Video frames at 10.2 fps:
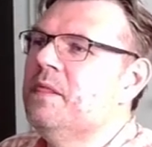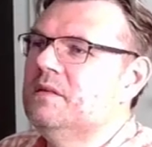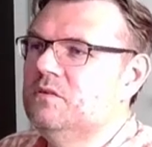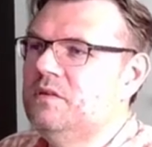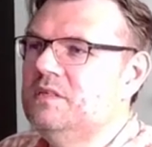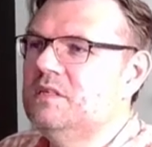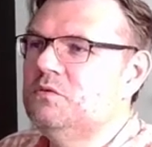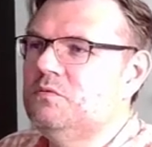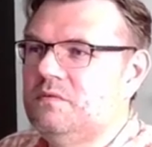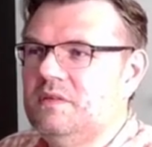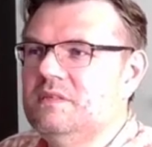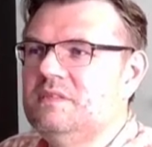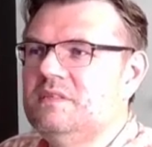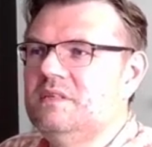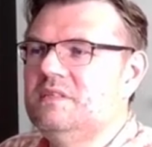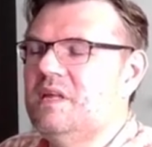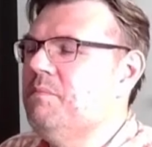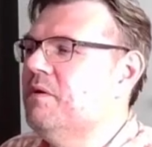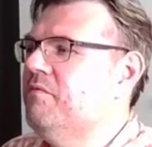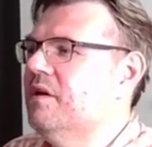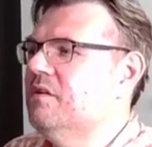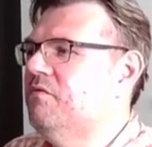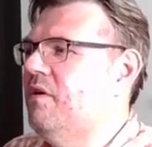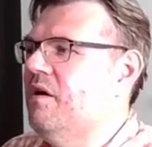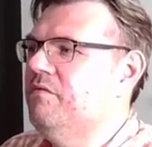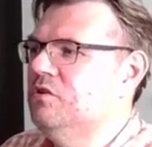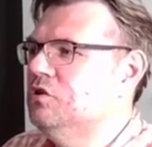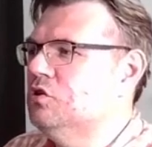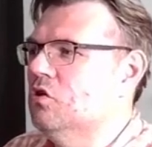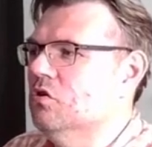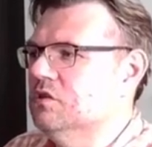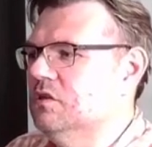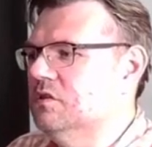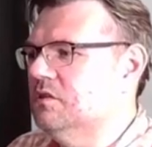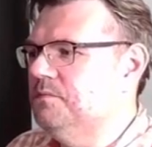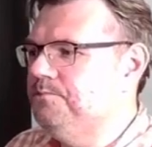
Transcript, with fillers: So this is this damping factor 5. This is causing this.